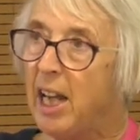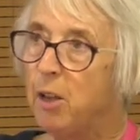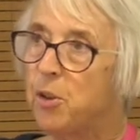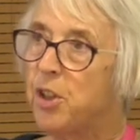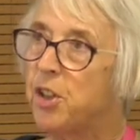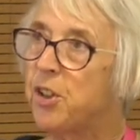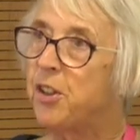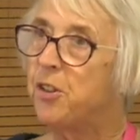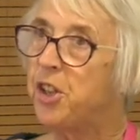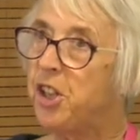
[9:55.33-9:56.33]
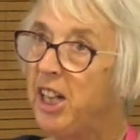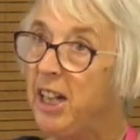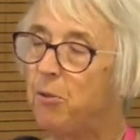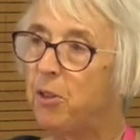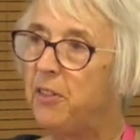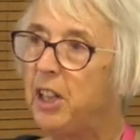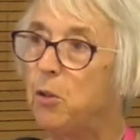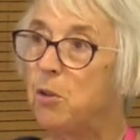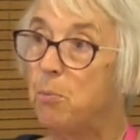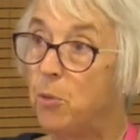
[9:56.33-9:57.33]
It was just that she
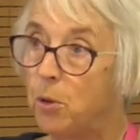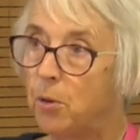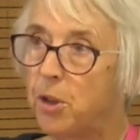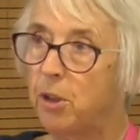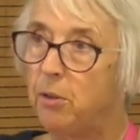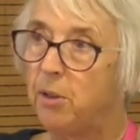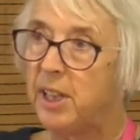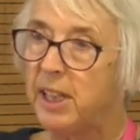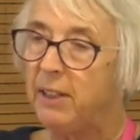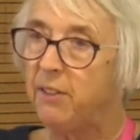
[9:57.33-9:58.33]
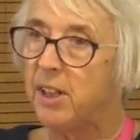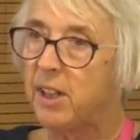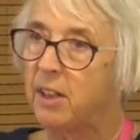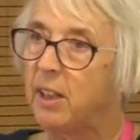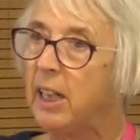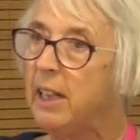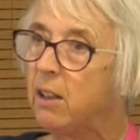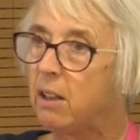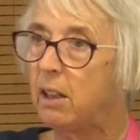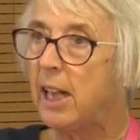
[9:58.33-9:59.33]
revealed more to Lewis Stevenson in
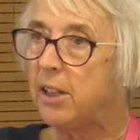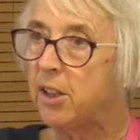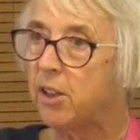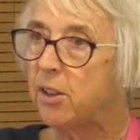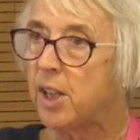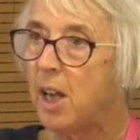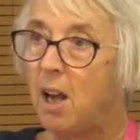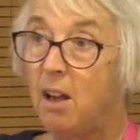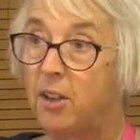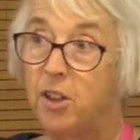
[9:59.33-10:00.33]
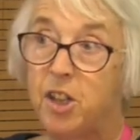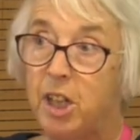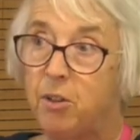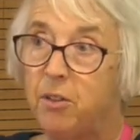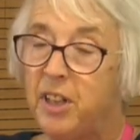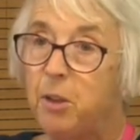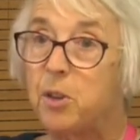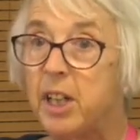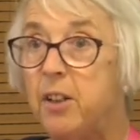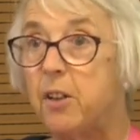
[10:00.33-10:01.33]
her letters than she
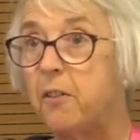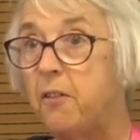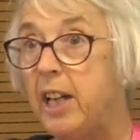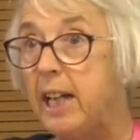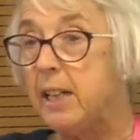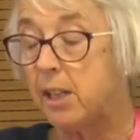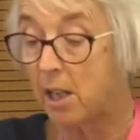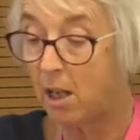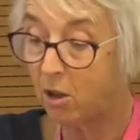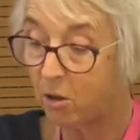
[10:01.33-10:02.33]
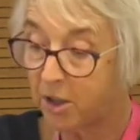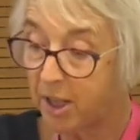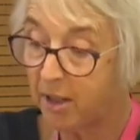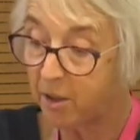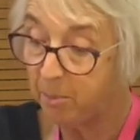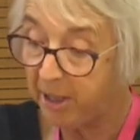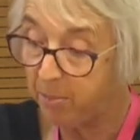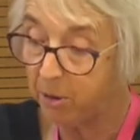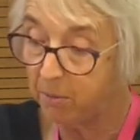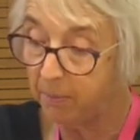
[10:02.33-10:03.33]
revealed in her face or to other
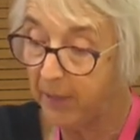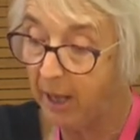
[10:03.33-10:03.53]
people.